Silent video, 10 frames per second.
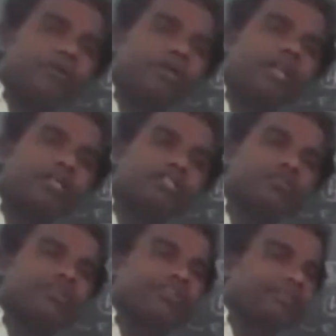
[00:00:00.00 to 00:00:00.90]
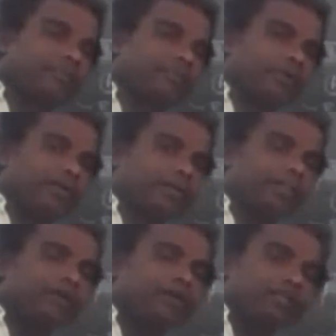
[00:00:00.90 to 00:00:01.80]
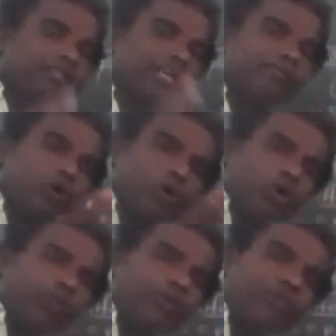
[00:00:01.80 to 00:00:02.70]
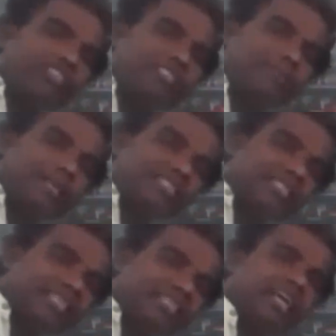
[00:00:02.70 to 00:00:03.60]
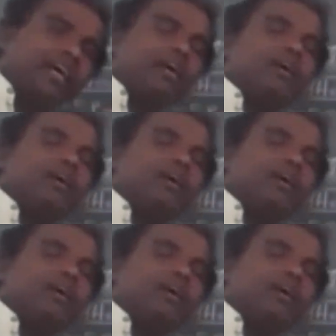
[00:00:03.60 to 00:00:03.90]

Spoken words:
Okay, na? It's very, very important. The hemoglobin which is present in the